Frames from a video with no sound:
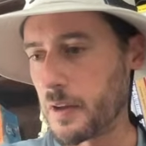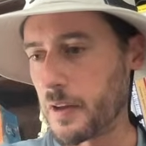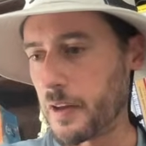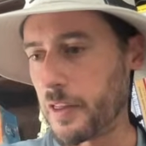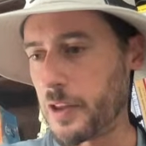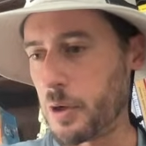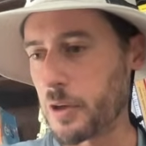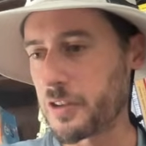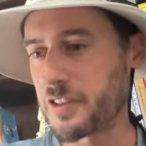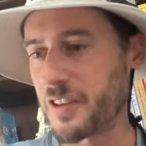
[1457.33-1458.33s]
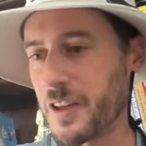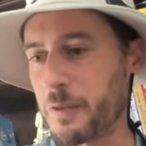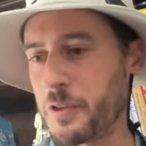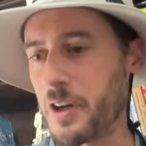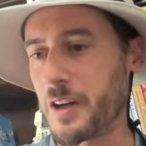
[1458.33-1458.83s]
Ethereal Slug
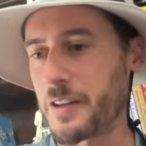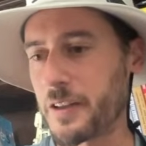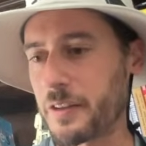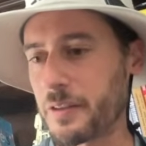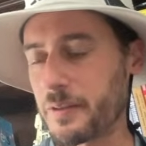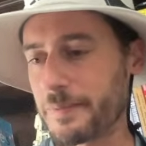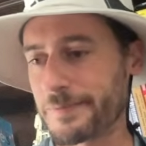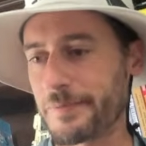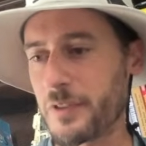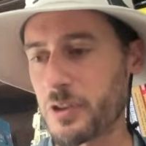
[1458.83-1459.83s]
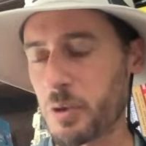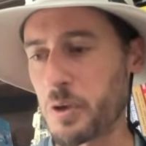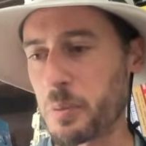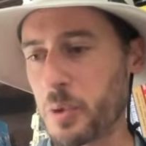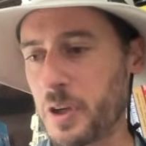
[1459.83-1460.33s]
of Darkness. It's a good
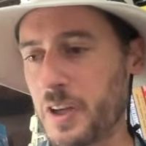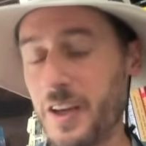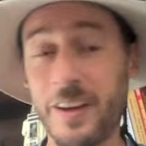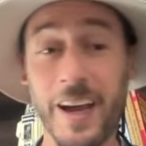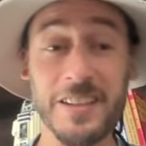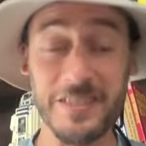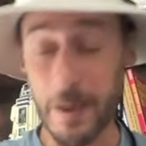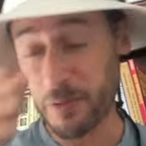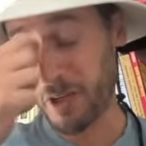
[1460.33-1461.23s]
one to put it. I stepped on